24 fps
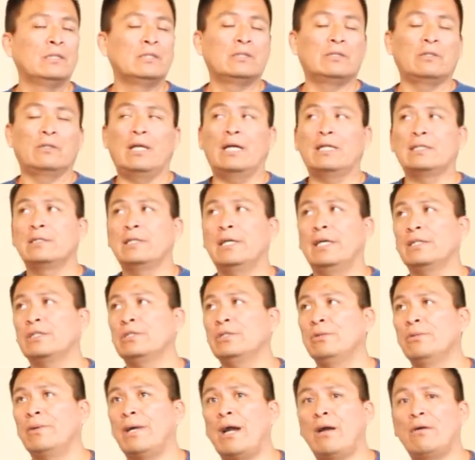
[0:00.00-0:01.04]
So that's like
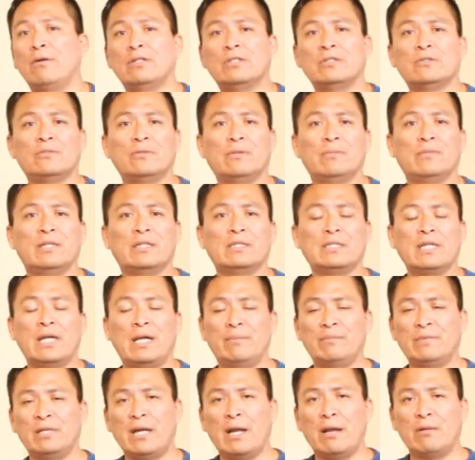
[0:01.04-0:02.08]
2 hours from the
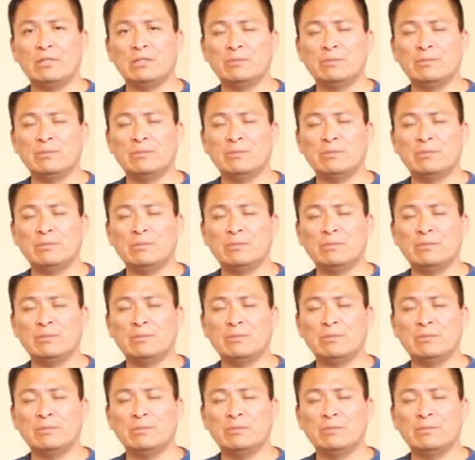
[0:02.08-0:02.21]
time that I